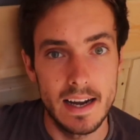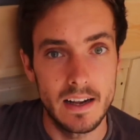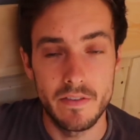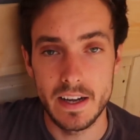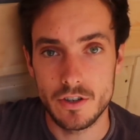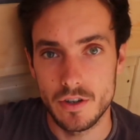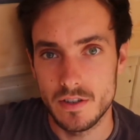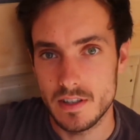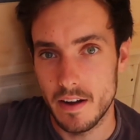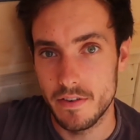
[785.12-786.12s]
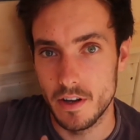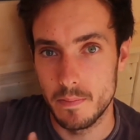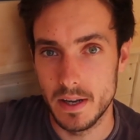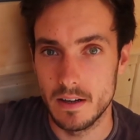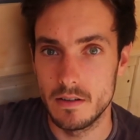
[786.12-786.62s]
any Victron stuff for your
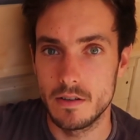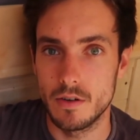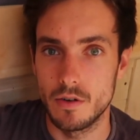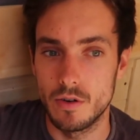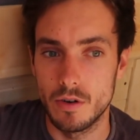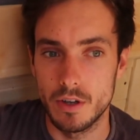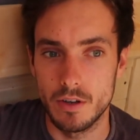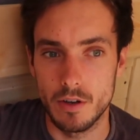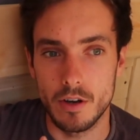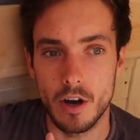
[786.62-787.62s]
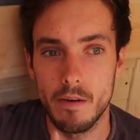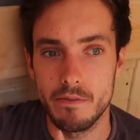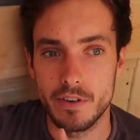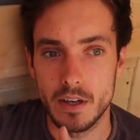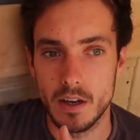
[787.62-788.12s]
build, or you're not
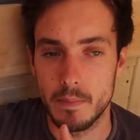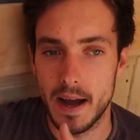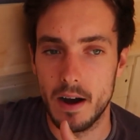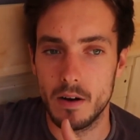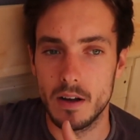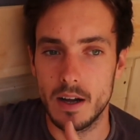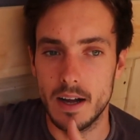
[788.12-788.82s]
confident about